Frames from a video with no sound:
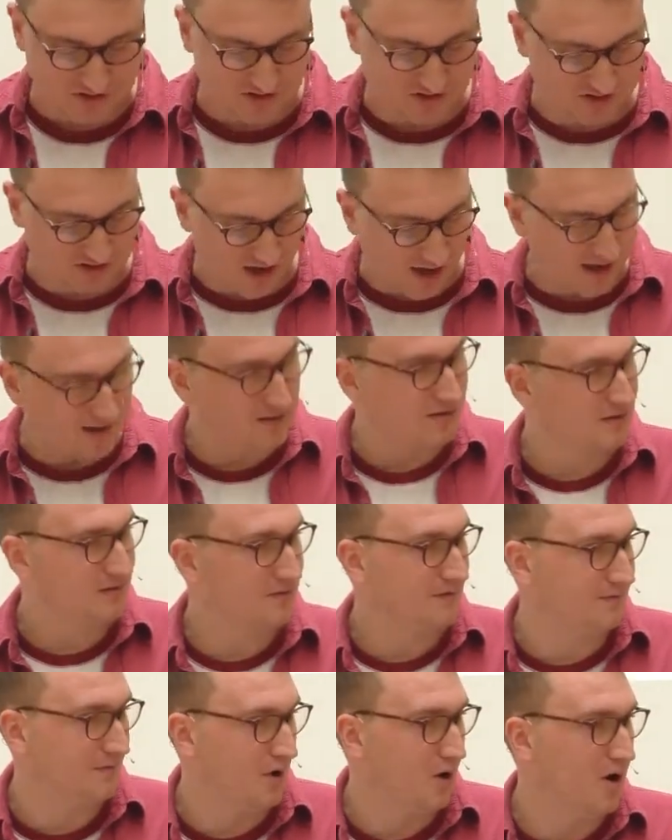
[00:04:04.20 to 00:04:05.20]
stand
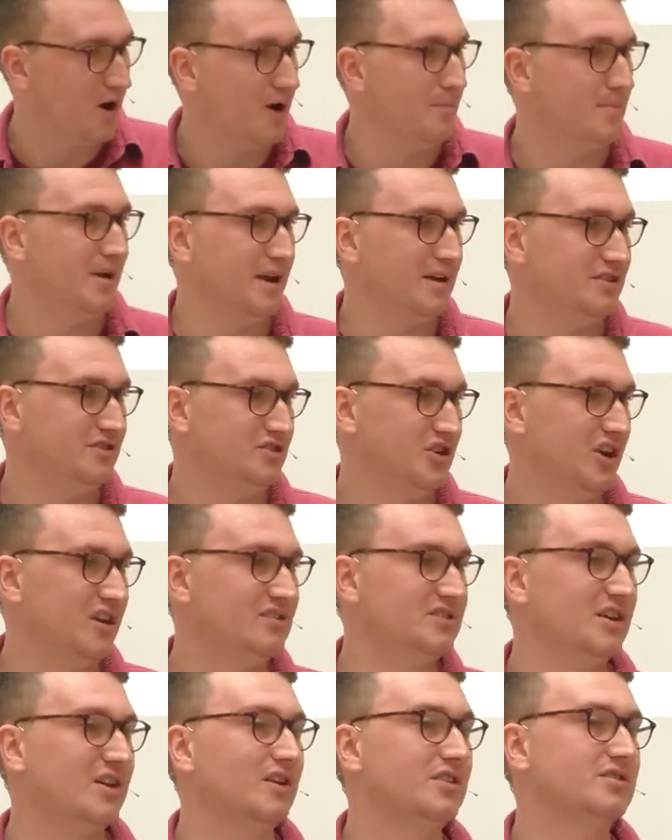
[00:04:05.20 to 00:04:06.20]
firm in
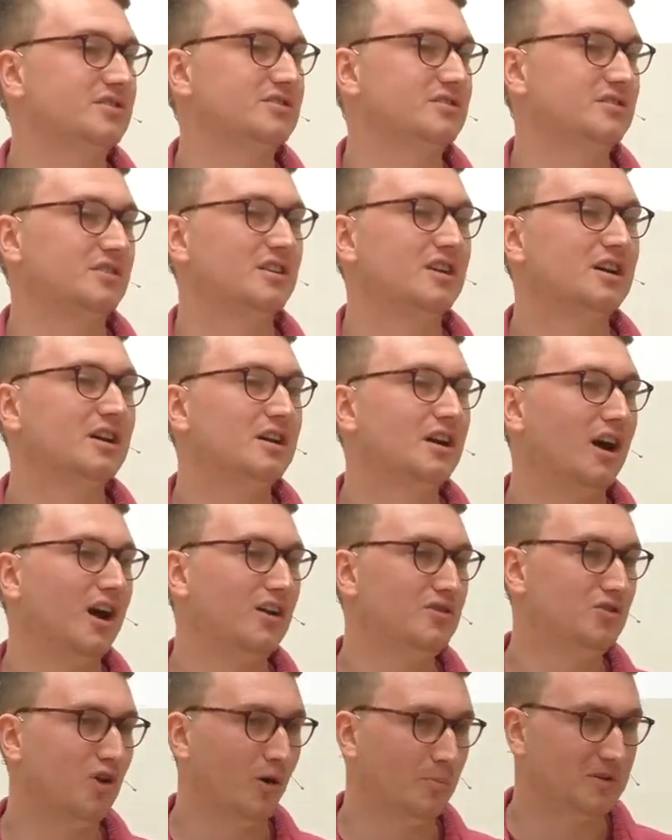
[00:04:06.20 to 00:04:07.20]
Jesus
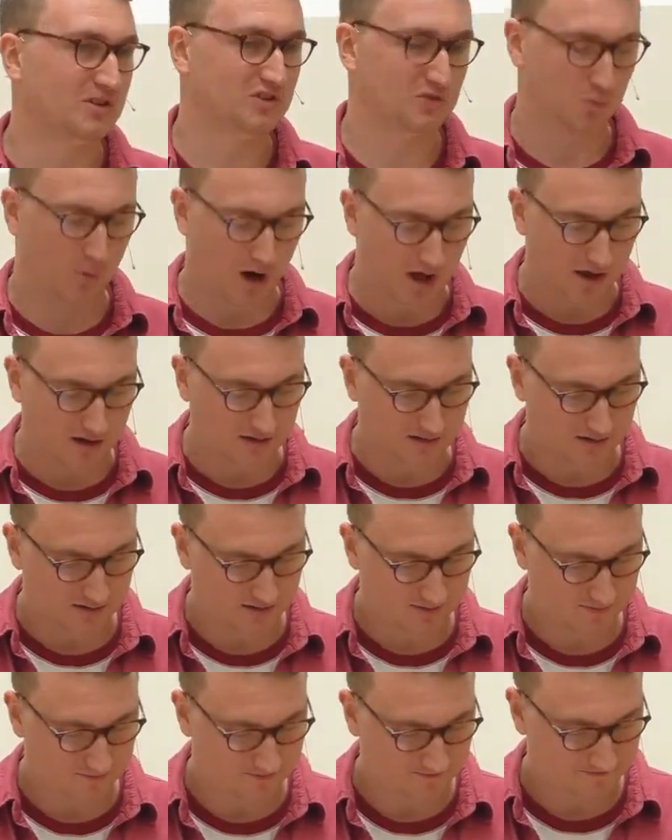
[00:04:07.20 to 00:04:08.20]
and not be swayed.
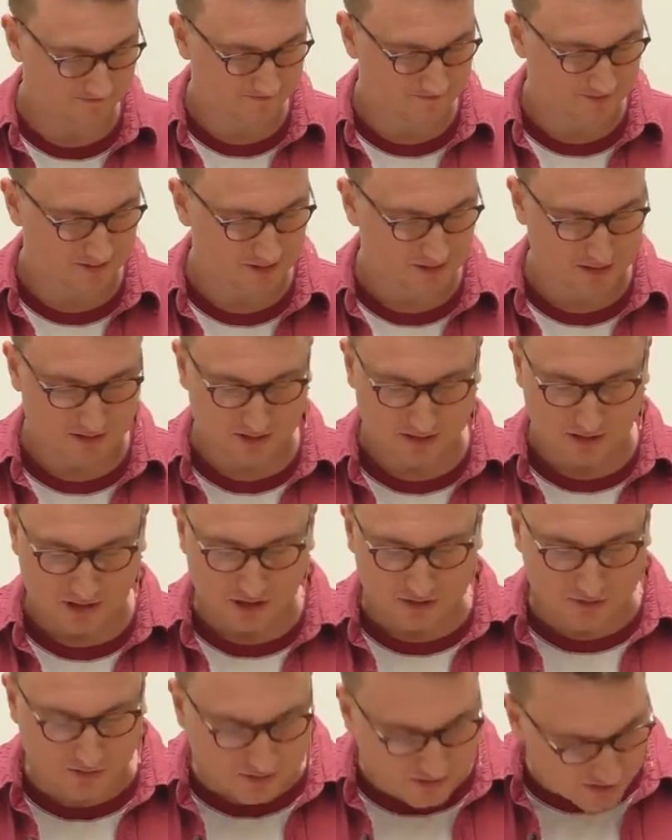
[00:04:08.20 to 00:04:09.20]

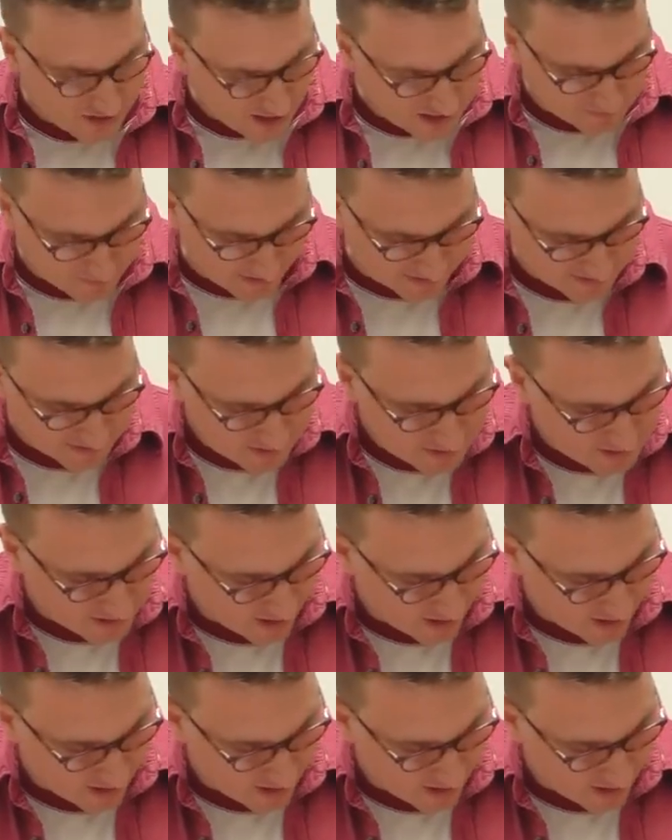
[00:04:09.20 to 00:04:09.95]
So in today's passage,